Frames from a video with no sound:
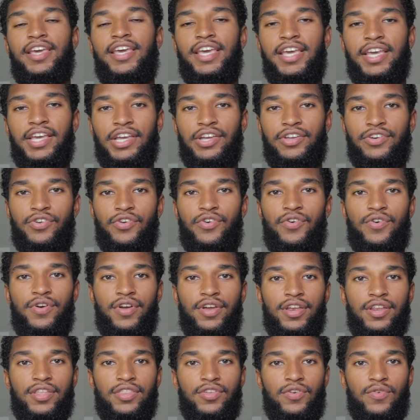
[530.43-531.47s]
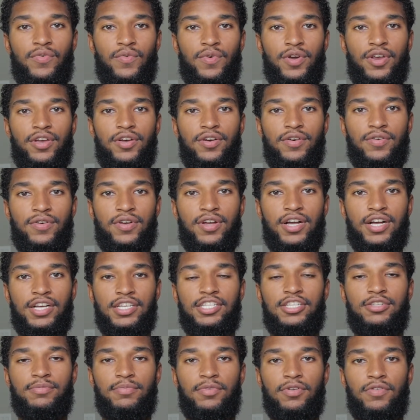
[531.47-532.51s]
Ignoring the real
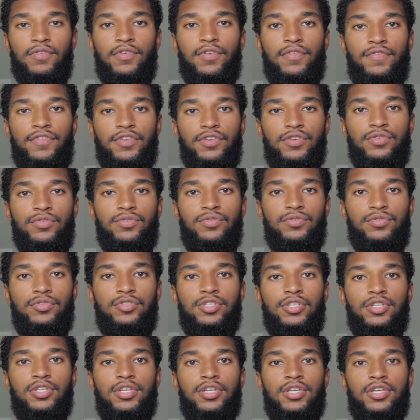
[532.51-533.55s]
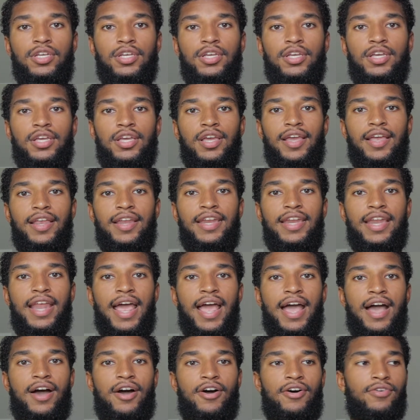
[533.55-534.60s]
customer reviews.
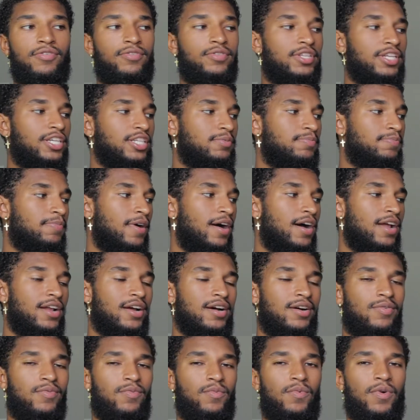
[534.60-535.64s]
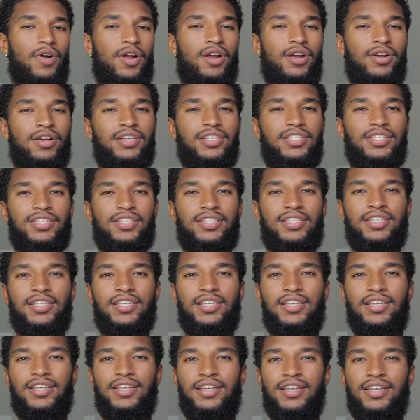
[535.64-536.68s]
Now, this product
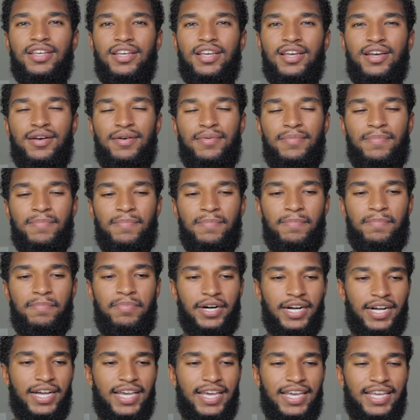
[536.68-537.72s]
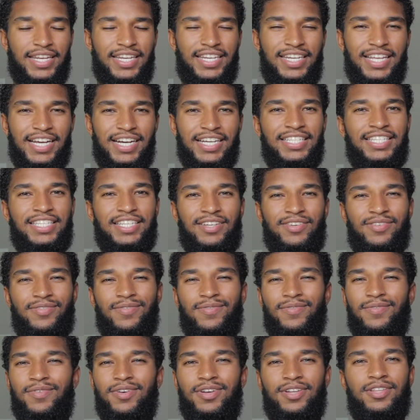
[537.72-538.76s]
works, but it doesn't
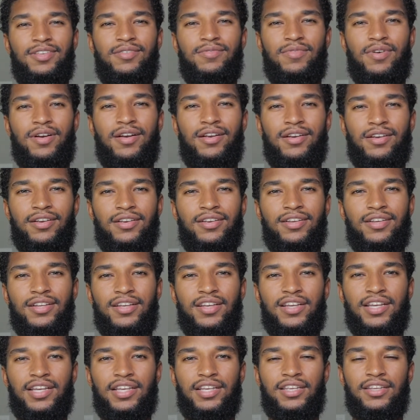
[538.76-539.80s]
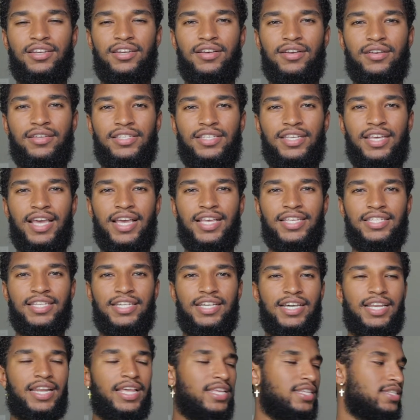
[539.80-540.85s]
really work, you know what I'm saying, as
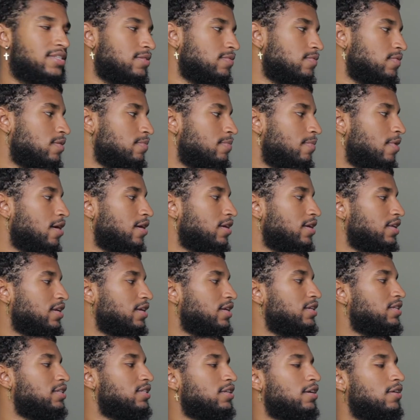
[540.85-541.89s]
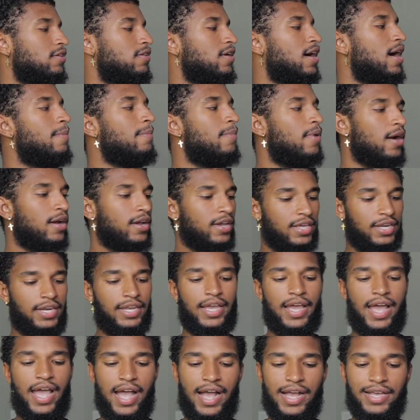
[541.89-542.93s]
good as we market it. So I market
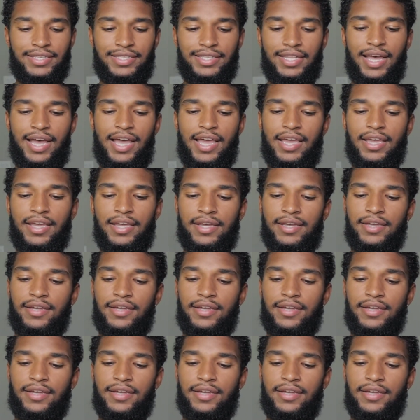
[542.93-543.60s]
it as like,